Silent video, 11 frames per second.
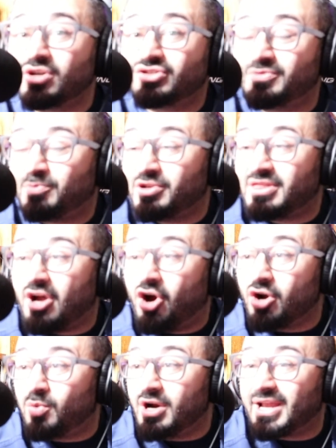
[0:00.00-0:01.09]
want to put the
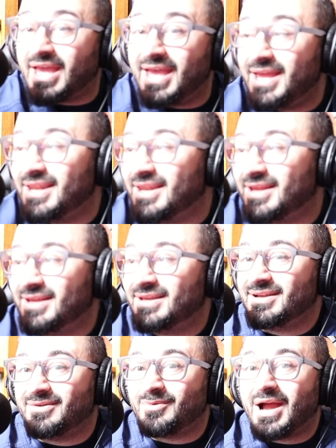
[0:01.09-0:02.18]
hard work in,
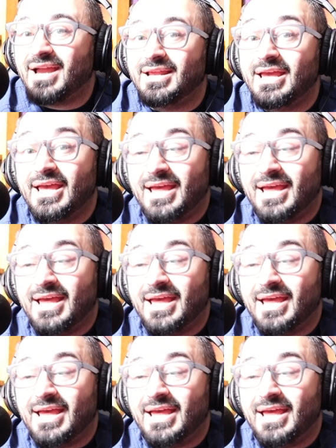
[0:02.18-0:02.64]
right?